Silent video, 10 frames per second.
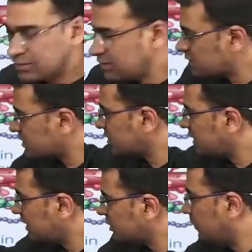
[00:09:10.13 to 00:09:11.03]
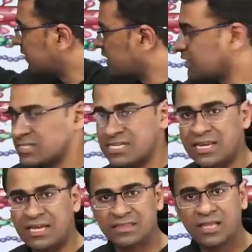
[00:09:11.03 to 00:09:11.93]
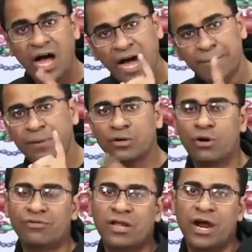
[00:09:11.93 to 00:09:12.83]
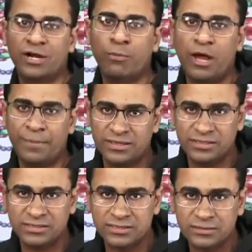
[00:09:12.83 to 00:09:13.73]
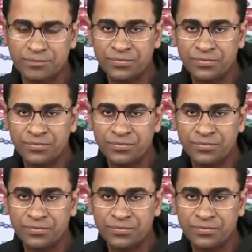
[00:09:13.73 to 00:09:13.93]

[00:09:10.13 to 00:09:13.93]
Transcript: This is basically seen in the hypertrophic cardiomyopathies.